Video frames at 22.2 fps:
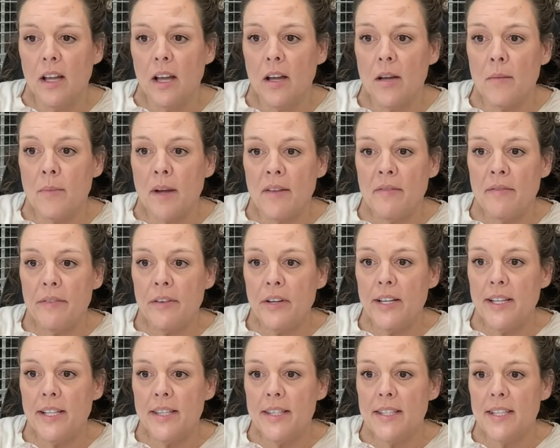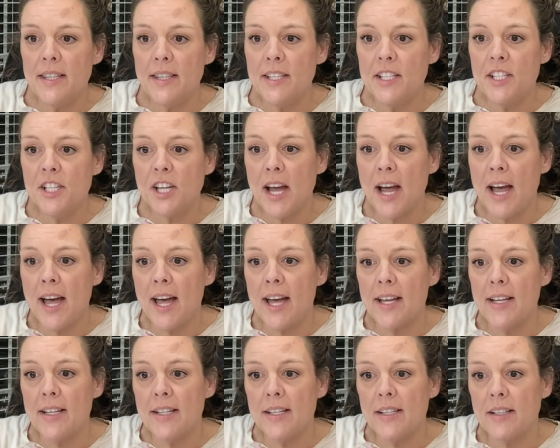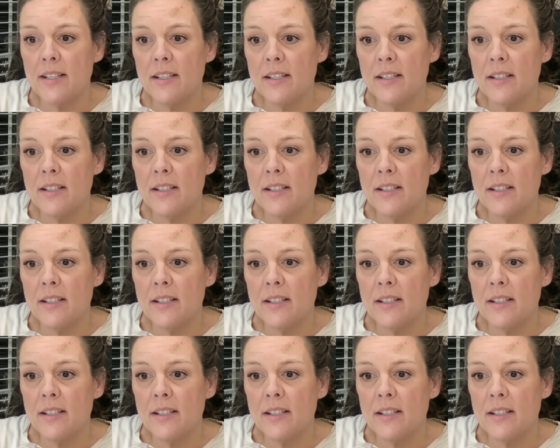All my friends in the chat.